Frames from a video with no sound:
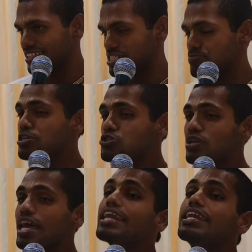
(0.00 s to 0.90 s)
spiritual
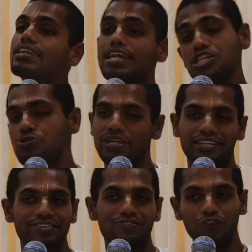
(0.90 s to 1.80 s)
and
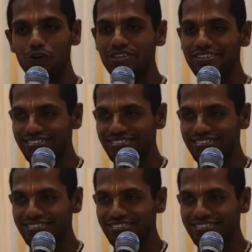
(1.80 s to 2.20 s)
nourishment. Fourth,